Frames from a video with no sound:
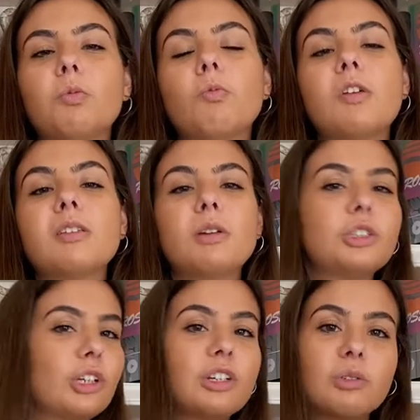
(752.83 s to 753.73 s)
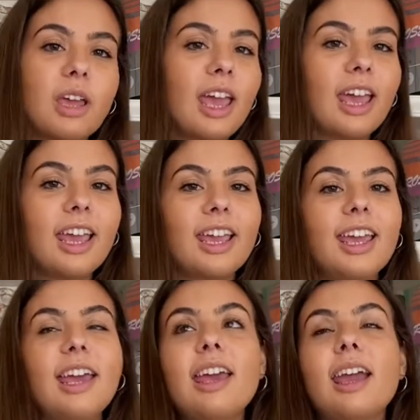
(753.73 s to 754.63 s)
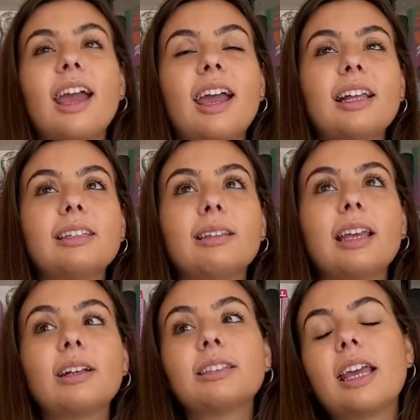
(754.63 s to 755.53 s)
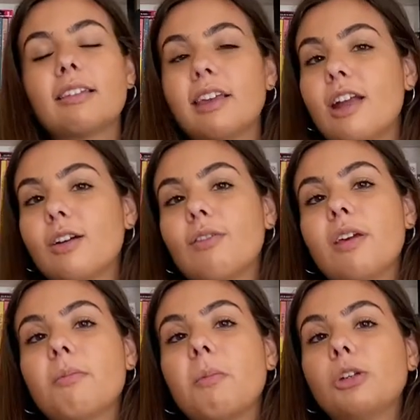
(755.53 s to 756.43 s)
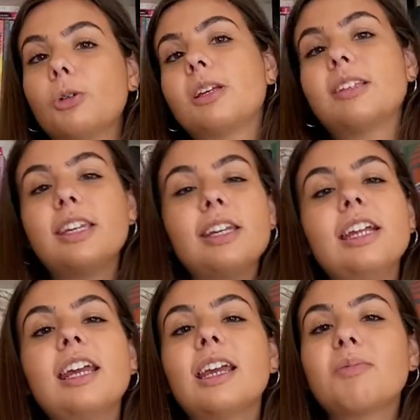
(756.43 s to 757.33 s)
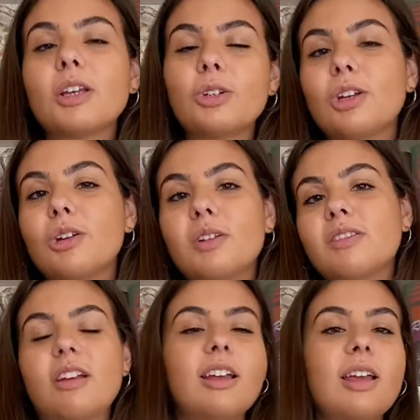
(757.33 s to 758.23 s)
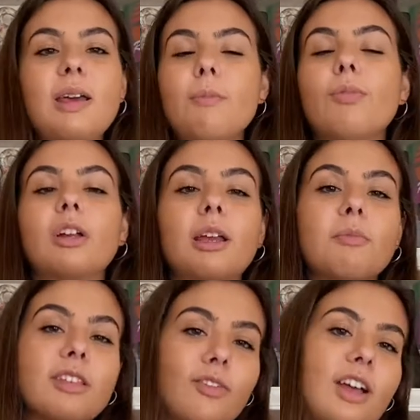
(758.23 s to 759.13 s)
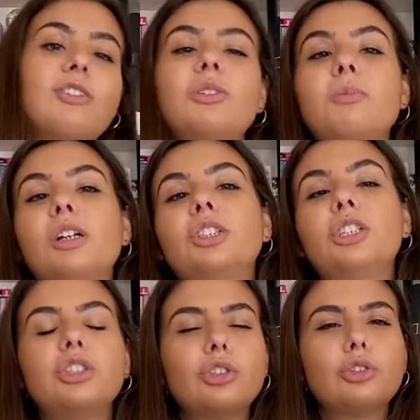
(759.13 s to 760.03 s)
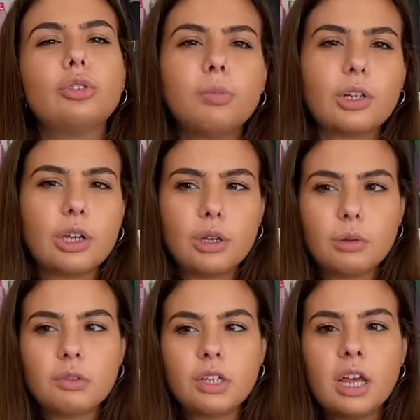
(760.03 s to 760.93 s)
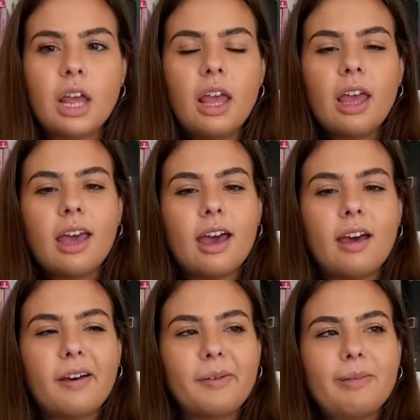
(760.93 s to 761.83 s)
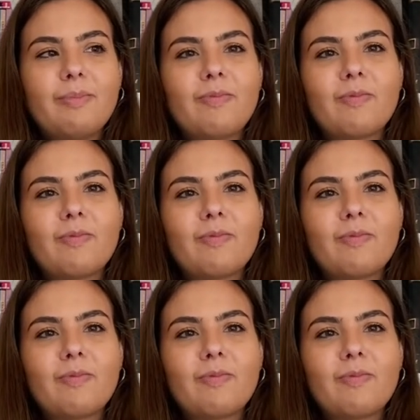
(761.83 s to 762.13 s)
wants to make sure he's okay and like takes care of him and make sure he's eating and make sure, you know, he's not burning himself out too much. And it's just super cute. And